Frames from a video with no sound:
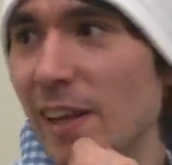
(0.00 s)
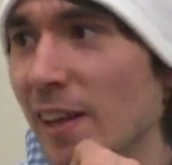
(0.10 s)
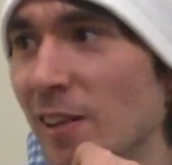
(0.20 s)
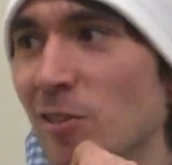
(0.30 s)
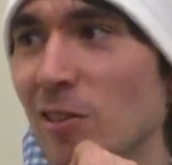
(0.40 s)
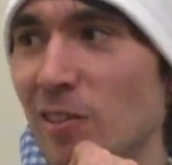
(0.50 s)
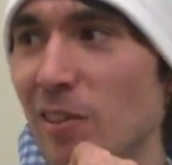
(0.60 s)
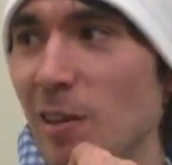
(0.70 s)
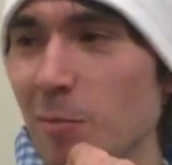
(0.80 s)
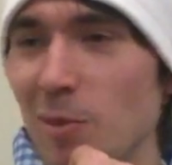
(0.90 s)
That
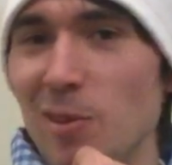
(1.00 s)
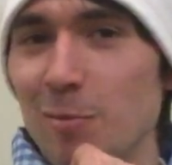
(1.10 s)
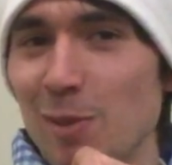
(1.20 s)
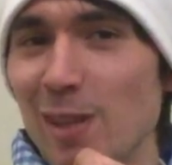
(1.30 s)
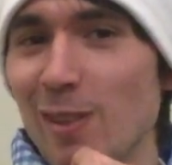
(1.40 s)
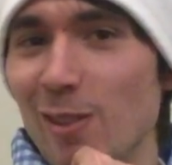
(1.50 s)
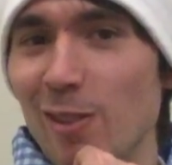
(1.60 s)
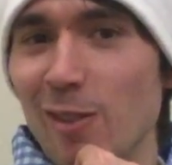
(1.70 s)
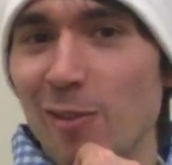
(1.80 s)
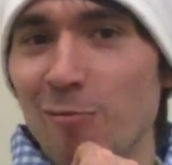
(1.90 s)
just seems to be
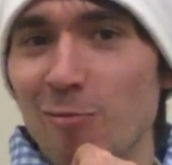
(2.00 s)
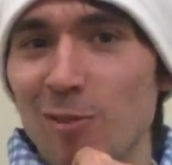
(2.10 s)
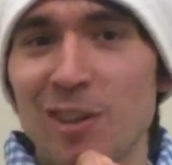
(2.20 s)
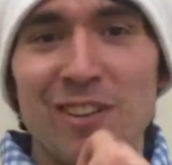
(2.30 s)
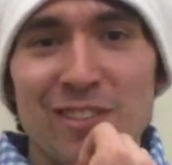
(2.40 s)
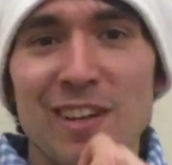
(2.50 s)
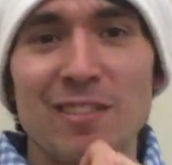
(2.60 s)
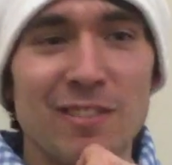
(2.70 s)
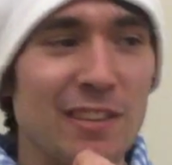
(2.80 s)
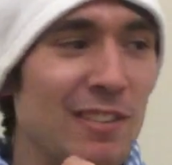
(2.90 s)
the
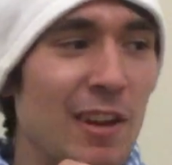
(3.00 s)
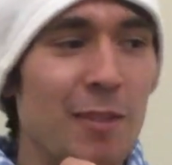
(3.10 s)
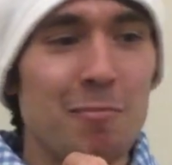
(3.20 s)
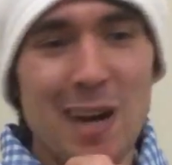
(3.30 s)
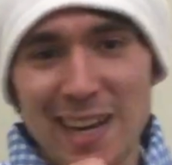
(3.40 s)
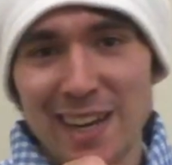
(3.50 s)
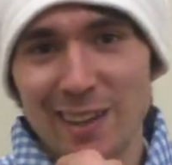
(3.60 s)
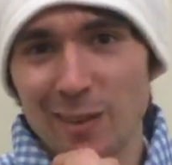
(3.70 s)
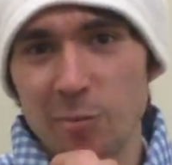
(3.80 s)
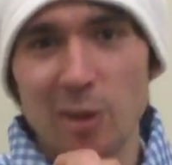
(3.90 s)
consensus on my
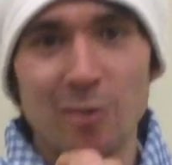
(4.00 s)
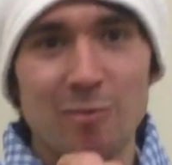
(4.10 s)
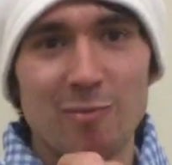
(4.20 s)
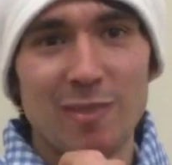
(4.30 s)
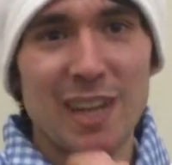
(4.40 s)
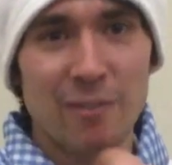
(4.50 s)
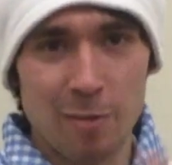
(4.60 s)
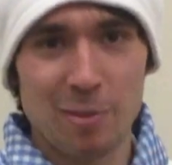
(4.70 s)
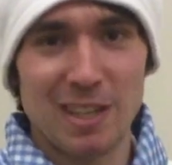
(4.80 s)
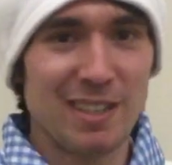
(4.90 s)
end about
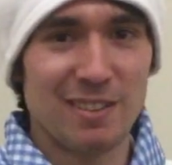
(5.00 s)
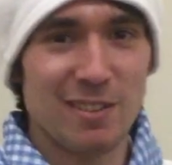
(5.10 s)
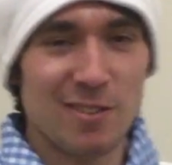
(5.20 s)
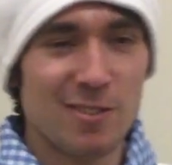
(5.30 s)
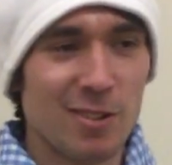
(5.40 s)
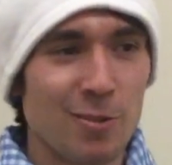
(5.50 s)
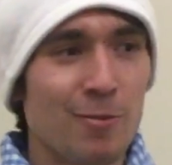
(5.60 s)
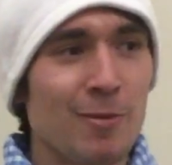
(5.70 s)
everybody in this show.